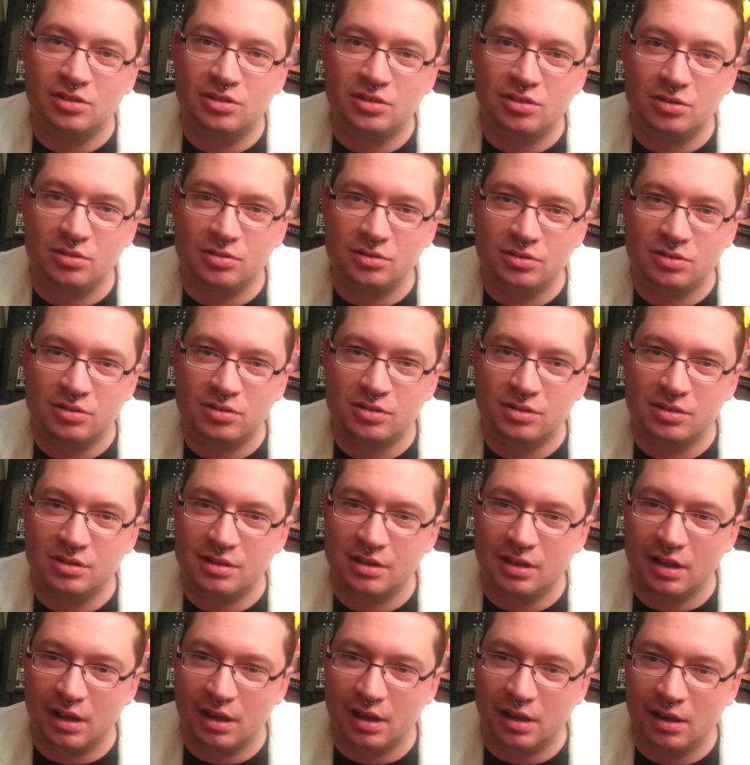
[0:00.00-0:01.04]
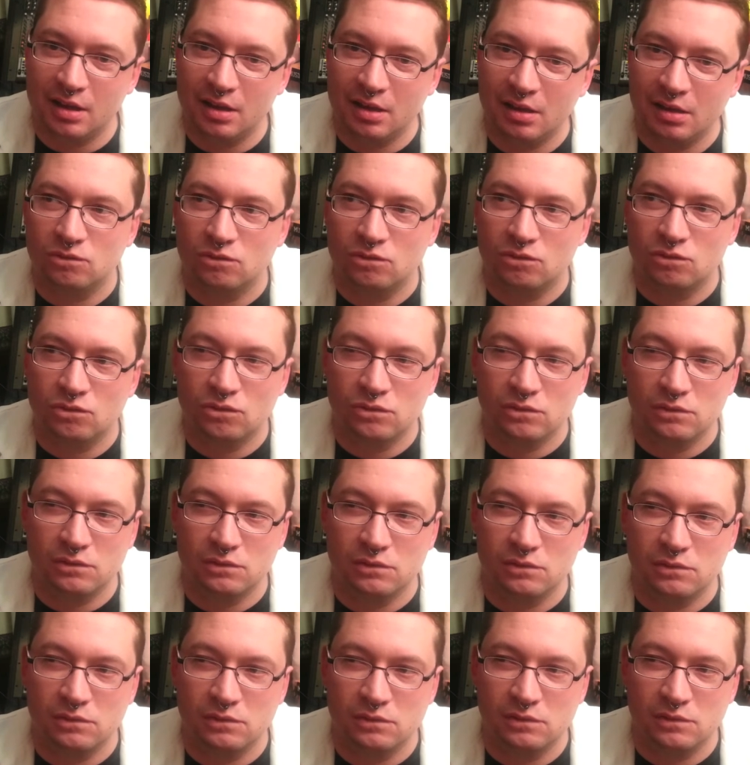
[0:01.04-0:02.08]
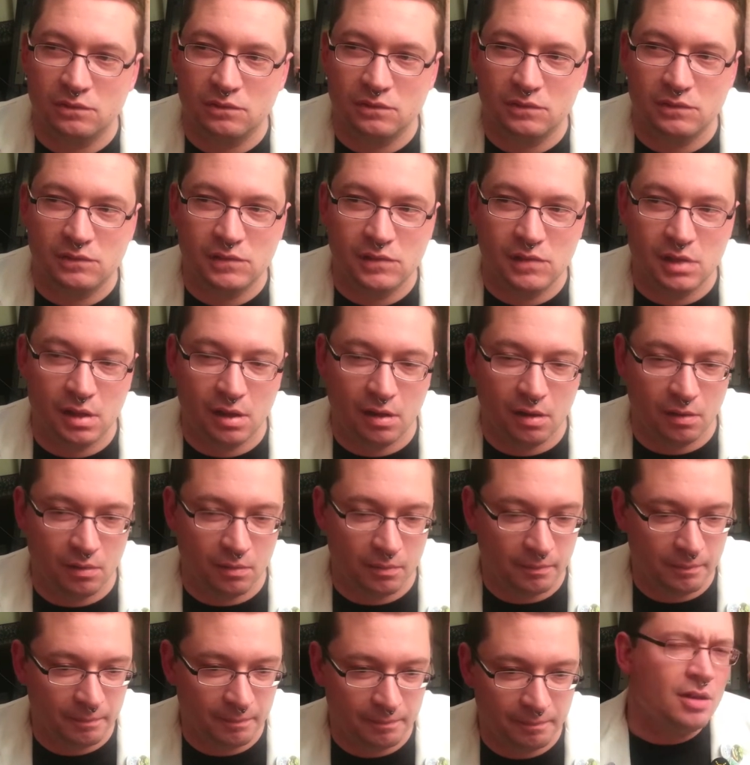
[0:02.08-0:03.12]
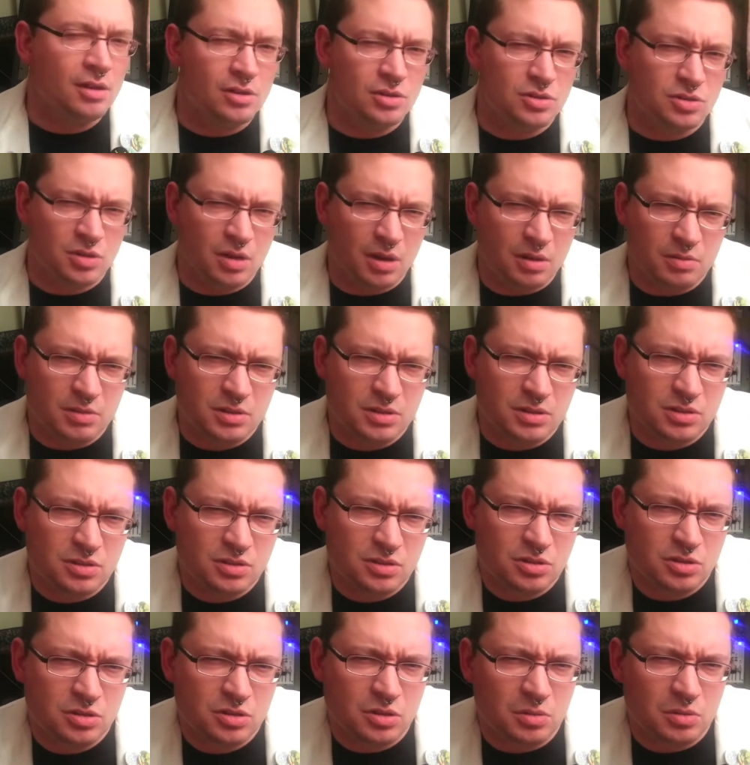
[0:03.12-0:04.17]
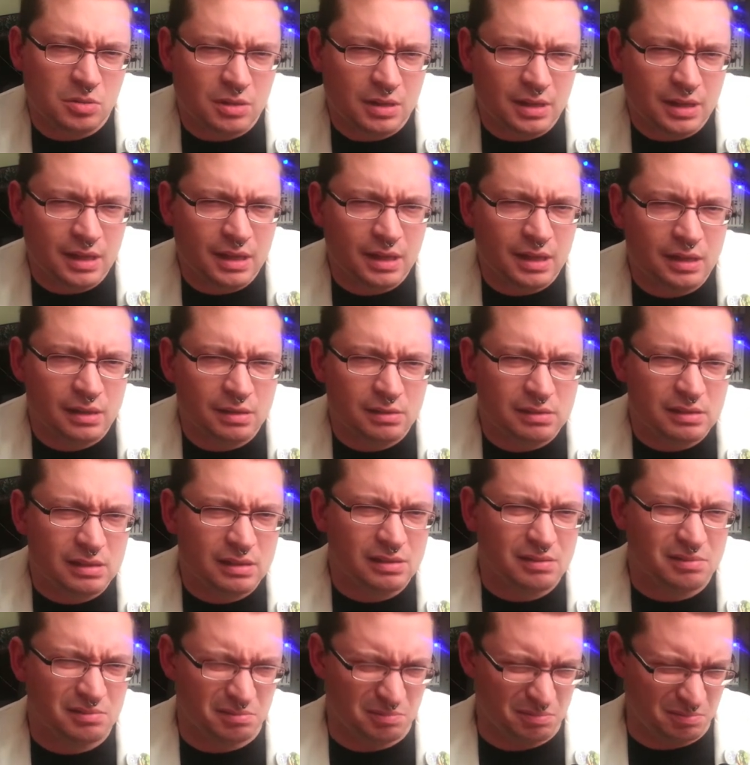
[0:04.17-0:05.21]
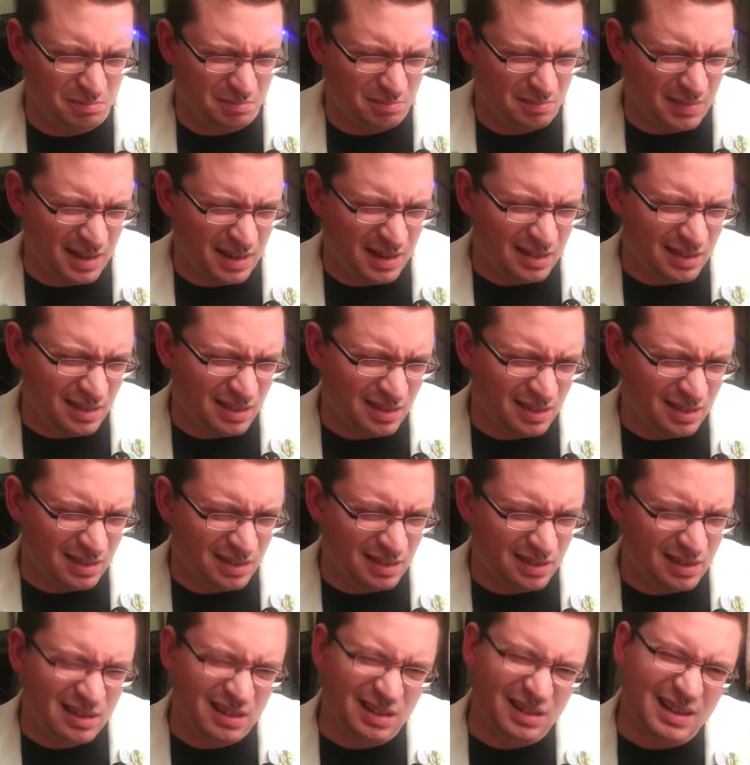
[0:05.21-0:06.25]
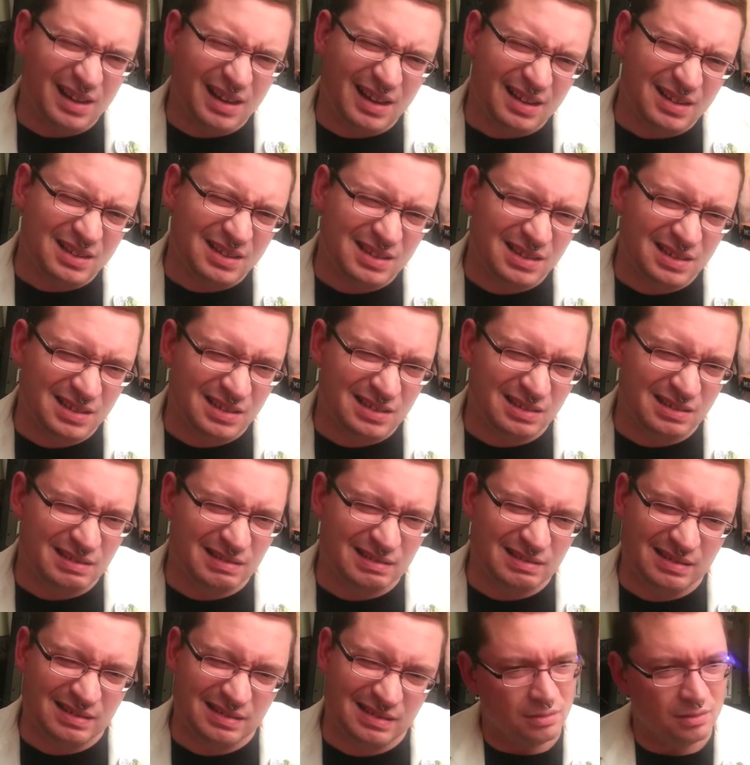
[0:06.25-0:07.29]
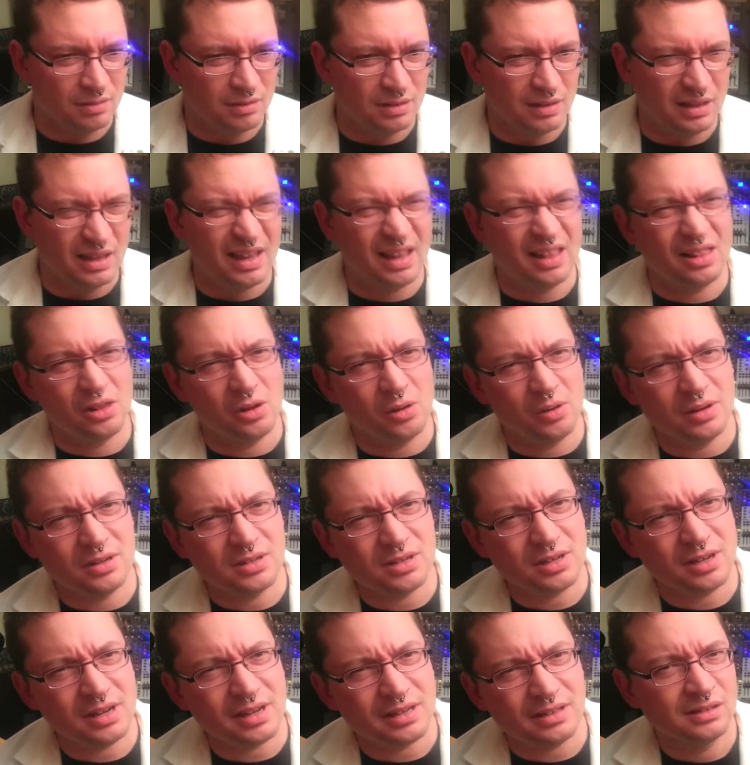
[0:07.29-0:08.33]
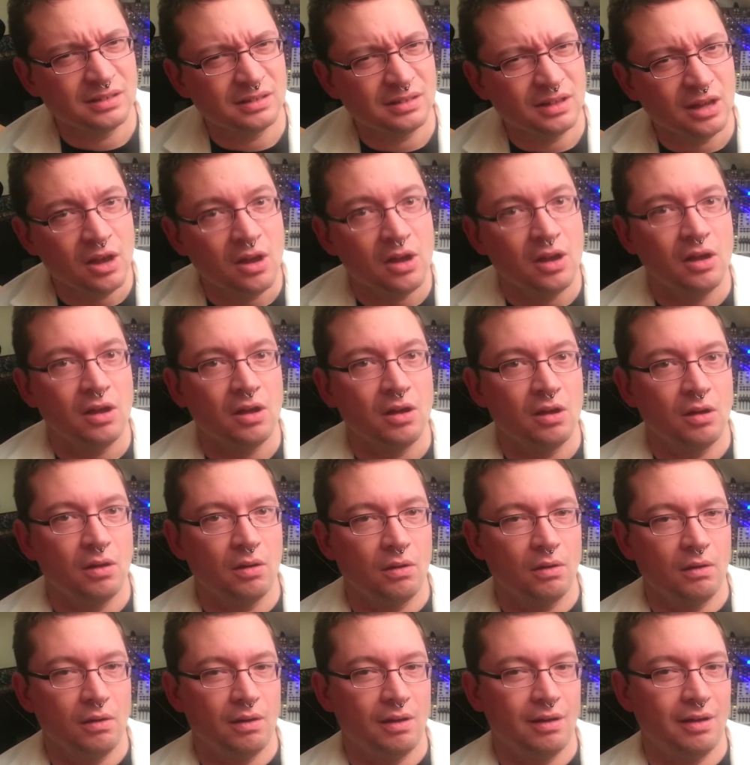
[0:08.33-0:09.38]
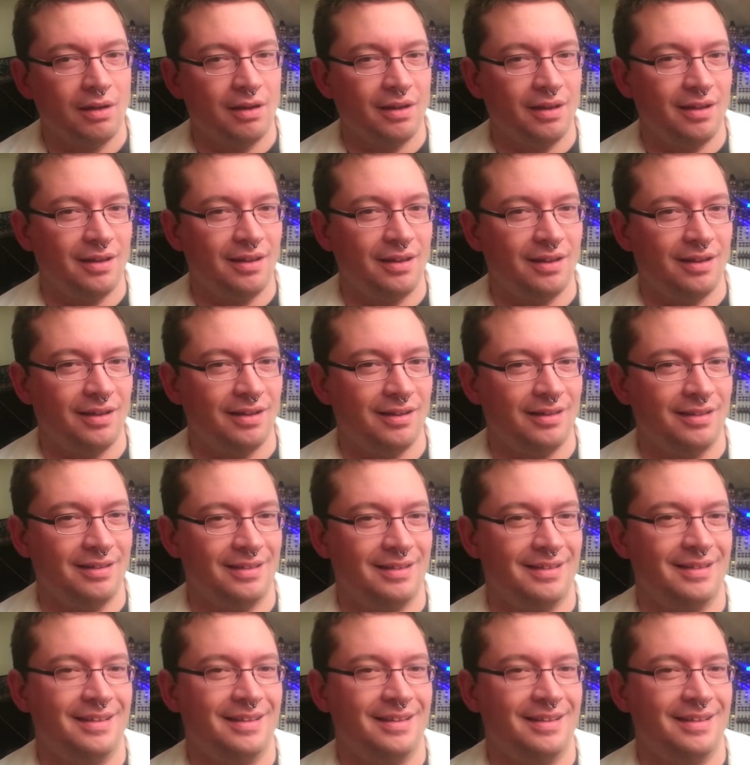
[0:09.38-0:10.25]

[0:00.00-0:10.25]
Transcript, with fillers: Tuesday. Mm, no. So I was doodling in math class. Hello, Internet. Ah.